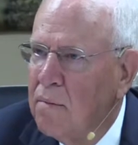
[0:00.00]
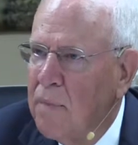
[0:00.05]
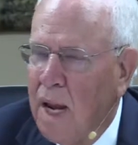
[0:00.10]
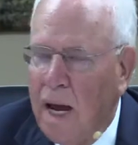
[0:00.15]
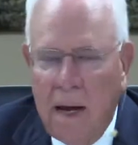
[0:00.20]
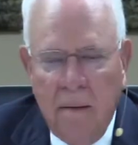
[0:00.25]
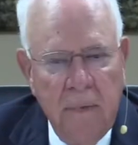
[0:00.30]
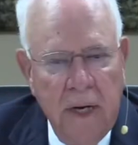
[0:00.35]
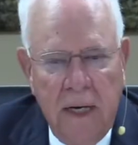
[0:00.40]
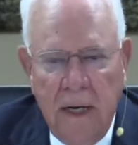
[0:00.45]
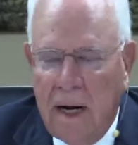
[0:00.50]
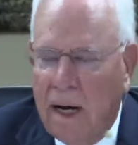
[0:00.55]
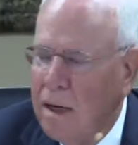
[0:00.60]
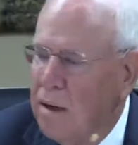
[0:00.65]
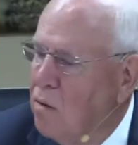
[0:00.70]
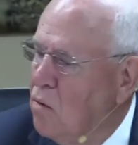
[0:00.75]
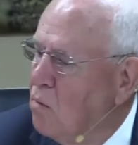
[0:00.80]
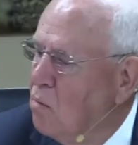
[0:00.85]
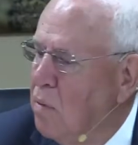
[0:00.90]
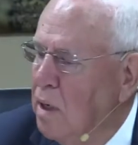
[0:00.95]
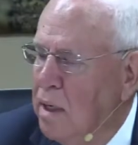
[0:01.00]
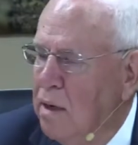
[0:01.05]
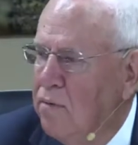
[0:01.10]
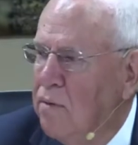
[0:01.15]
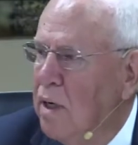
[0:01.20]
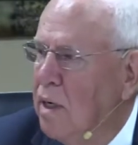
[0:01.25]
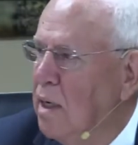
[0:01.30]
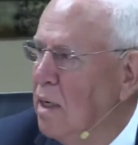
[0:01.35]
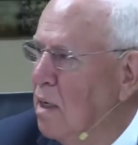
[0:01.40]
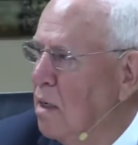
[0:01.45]
I mean, I don't believe
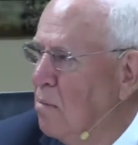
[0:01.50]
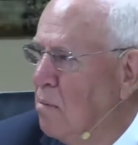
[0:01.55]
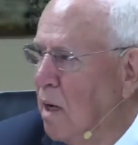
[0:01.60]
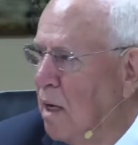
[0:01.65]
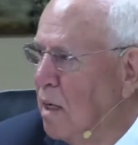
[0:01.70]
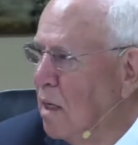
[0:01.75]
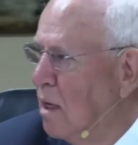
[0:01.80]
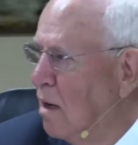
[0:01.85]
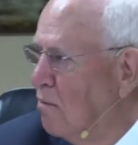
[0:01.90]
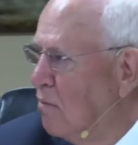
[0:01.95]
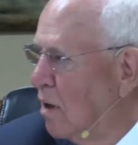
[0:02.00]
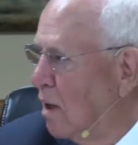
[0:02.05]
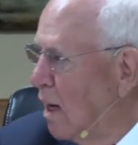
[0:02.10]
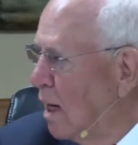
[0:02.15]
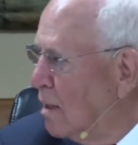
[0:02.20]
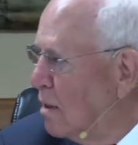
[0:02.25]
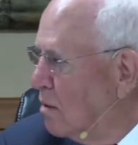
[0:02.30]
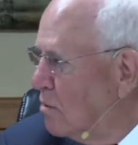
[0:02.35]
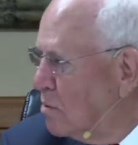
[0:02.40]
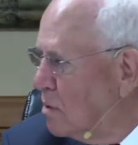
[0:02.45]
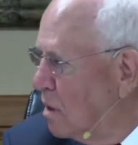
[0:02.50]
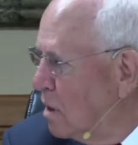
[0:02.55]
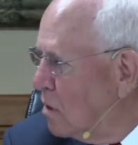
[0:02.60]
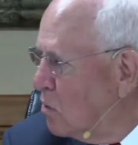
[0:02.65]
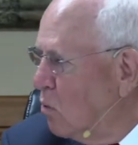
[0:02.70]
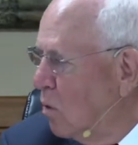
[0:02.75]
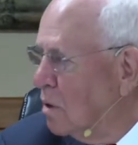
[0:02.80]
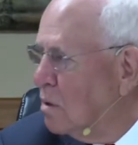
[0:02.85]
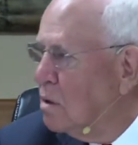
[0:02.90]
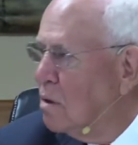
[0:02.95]
that anybody ever got their sins
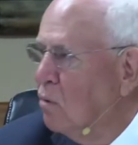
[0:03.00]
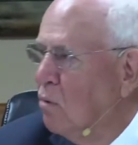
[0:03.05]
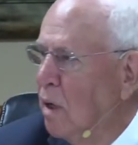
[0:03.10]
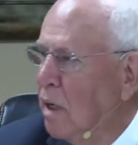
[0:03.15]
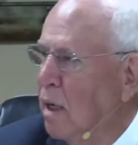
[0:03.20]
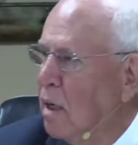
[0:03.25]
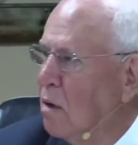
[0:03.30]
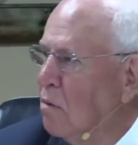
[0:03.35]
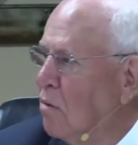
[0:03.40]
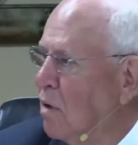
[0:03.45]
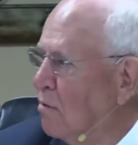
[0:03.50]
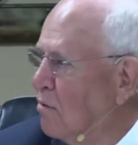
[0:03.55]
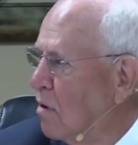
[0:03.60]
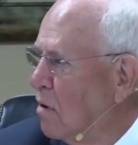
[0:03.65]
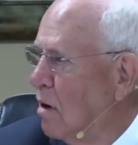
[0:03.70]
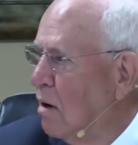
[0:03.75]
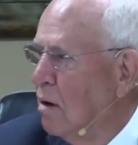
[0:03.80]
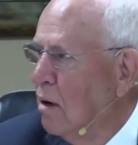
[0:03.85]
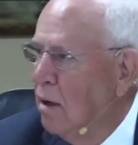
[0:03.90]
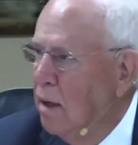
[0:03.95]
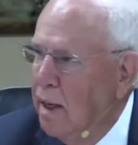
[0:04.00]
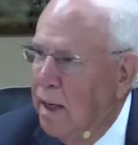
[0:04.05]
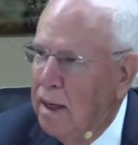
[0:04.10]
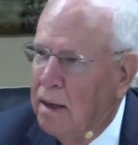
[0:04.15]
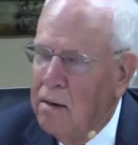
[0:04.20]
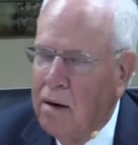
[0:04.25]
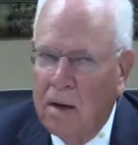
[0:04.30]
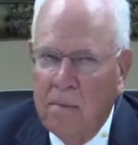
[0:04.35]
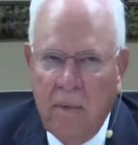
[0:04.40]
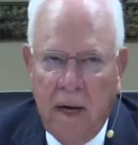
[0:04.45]
washed away in a river or a
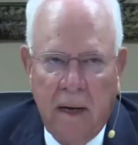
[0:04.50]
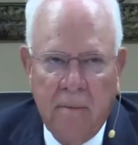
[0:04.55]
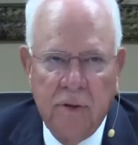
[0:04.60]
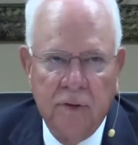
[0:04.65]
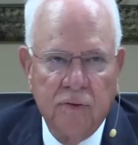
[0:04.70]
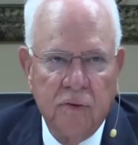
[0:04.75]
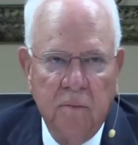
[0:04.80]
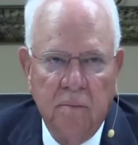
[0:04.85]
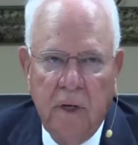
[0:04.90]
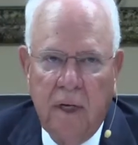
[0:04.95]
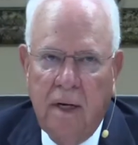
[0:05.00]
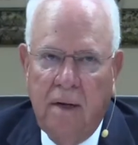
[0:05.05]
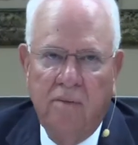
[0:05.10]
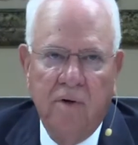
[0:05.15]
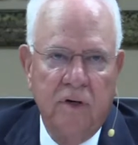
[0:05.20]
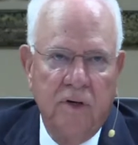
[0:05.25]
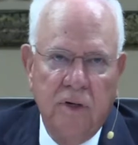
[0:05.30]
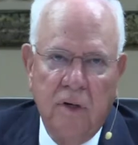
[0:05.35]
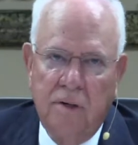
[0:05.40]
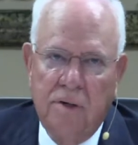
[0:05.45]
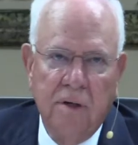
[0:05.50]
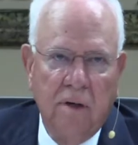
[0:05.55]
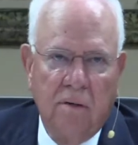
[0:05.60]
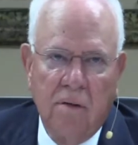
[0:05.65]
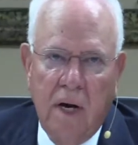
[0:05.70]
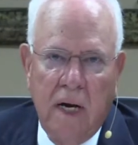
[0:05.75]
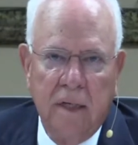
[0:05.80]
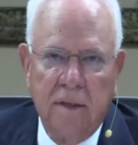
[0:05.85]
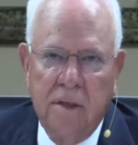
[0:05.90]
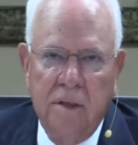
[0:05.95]
lake or a baptistry, but every Church of
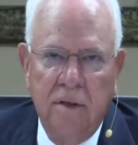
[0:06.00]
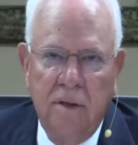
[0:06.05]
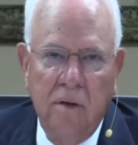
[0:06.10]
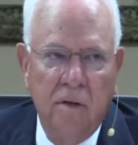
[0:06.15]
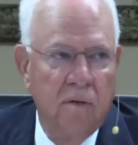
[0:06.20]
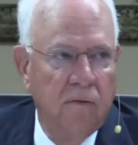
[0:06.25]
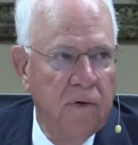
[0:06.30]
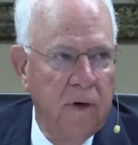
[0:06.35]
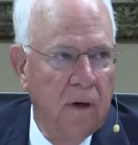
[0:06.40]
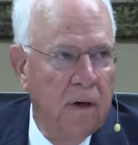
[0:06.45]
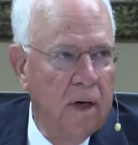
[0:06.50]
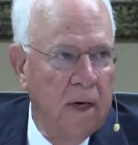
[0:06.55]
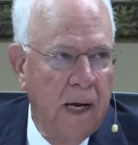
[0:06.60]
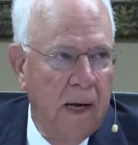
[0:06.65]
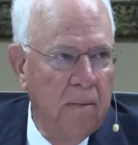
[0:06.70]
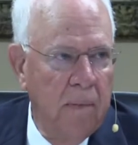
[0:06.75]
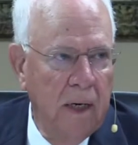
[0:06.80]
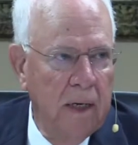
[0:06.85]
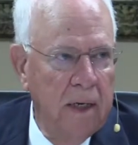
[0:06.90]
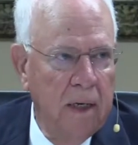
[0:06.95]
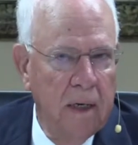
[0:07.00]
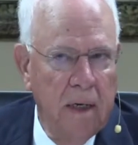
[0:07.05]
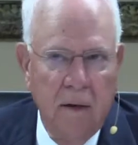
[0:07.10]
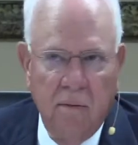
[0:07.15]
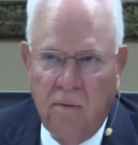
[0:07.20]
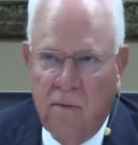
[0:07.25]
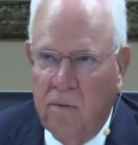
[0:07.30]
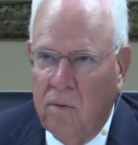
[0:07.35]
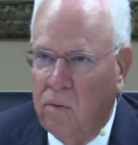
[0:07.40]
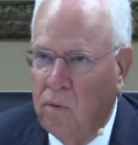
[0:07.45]
Christ over here at Abilene and
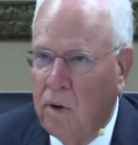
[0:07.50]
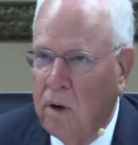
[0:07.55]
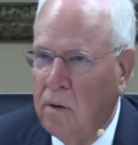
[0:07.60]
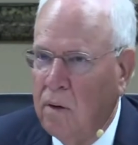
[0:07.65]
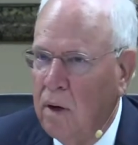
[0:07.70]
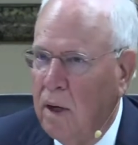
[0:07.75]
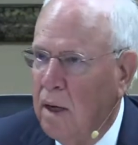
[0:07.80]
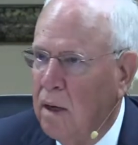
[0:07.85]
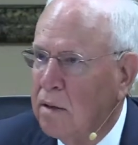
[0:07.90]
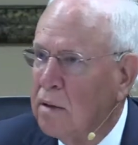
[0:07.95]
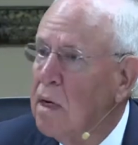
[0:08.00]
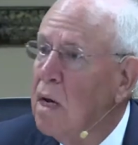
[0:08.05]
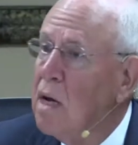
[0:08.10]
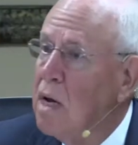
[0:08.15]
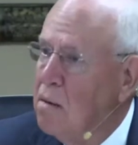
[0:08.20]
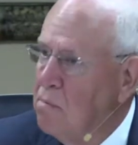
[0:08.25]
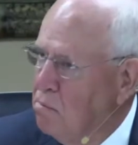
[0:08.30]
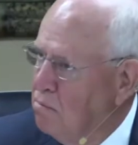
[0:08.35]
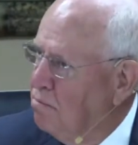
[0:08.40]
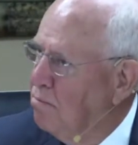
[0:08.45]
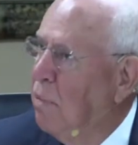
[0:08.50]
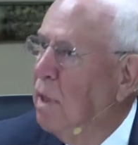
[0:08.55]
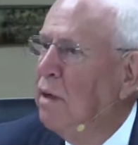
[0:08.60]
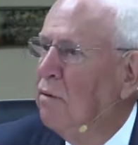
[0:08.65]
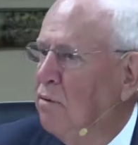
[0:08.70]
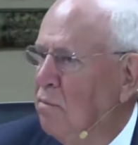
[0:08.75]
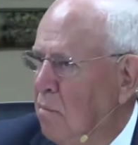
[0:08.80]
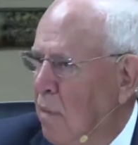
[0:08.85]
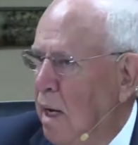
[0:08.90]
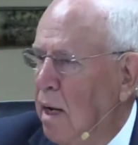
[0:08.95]
everywhere else
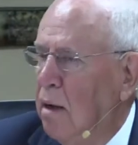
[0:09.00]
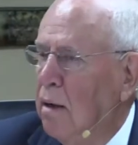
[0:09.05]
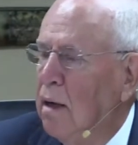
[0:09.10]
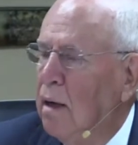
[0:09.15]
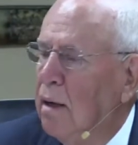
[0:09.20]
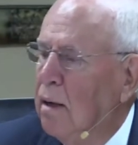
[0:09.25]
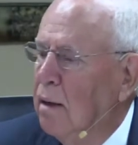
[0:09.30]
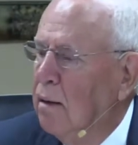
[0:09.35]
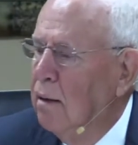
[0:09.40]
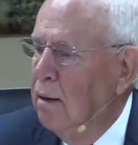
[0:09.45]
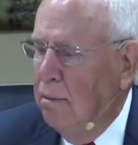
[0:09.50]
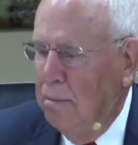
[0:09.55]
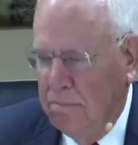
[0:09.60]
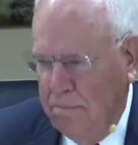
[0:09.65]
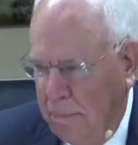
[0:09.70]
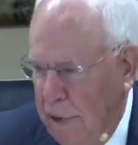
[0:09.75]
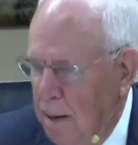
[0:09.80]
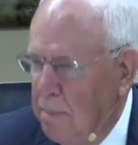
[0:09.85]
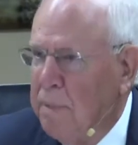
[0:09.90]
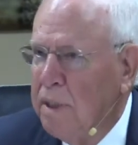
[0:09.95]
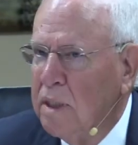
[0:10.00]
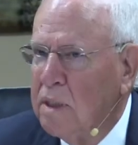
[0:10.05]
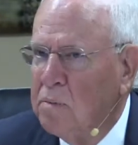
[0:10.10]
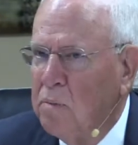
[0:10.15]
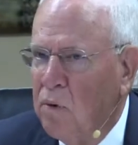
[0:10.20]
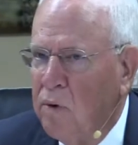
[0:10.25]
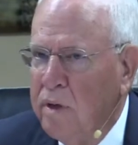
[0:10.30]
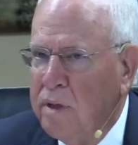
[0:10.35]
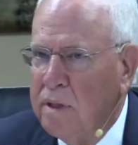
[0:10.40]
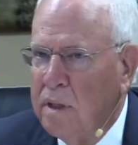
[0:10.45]
believes in
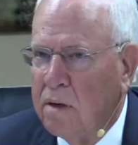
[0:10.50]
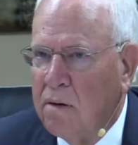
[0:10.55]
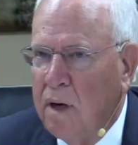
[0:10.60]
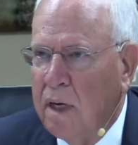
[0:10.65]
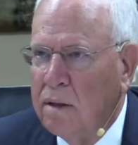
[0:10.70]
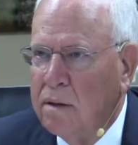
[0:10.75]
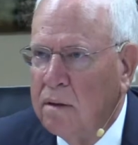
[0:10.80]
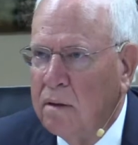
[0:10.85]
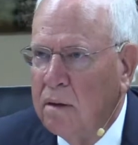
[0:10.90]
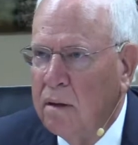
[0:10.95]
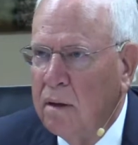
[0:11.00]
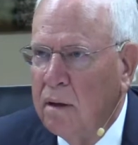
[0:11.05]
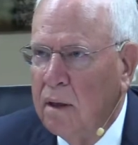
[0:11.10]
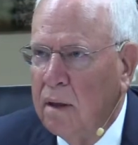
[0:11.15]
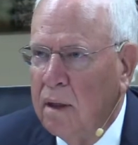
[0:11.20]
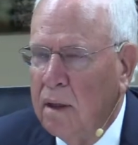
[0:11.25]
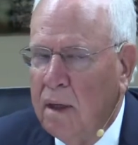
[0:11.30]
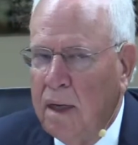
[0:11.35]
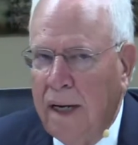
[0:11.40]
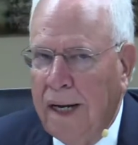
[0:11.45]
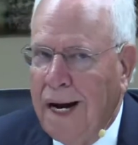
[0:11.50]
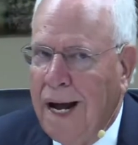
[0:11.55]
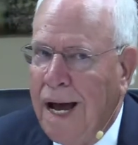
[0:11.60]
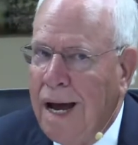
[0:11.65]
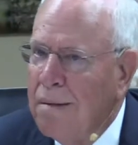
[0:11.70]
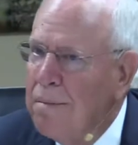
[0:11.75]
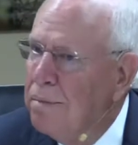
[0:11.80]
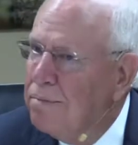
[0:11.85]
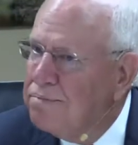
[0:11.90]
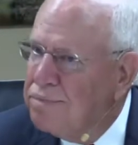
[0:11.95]
baptismal regeneration. And
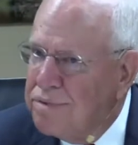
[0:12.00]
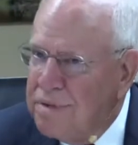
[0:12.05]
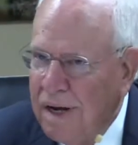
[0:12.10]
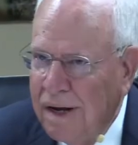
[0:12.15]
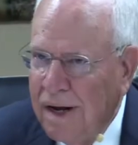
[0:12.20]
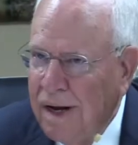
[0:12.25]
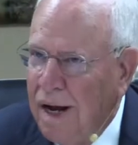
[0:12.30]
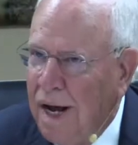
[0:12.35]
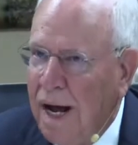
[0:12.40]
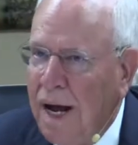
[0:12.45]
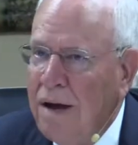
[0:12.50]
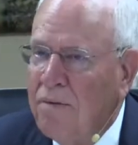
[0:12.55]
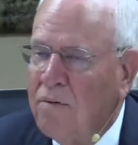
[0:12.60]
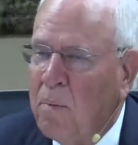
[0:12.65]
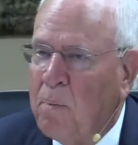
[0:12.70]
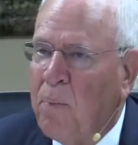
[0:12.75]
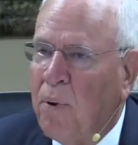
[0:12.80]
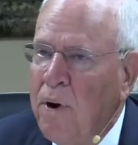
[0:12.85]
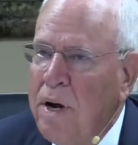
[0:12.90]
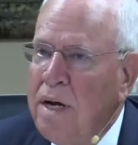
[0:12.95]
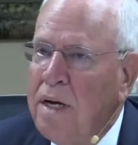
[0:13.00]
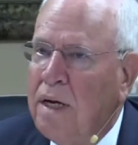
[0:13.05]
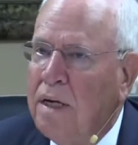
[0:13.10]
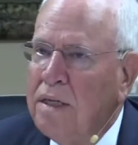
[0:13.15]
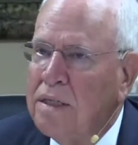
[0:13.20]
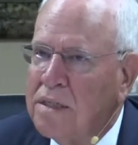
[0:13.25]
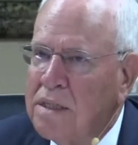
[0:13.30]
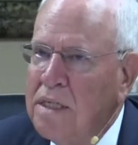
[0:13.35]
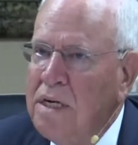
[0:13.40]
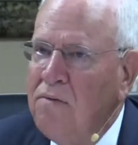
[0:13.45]
I'm, I have a
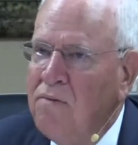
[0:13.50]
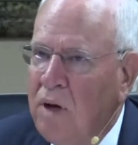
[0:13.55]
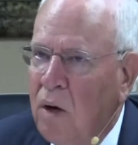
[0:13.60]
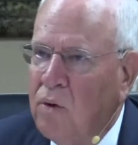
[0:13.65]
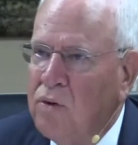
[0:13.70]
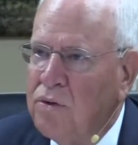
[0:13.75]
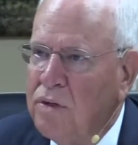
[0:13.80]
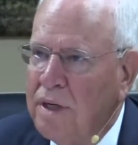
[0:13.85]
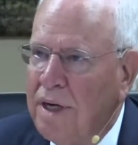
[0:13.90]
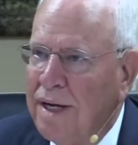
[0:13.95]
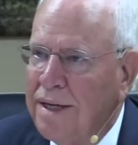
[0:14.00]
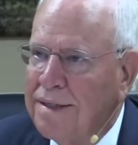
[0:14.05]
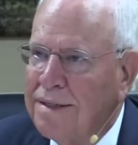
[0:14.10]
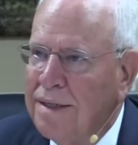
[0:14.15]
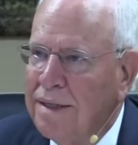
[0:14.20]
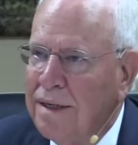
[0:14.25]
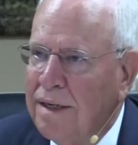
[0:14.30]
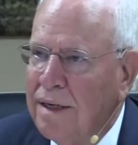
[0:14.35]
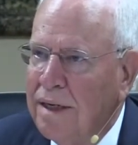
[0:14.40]
preconceived notion against it.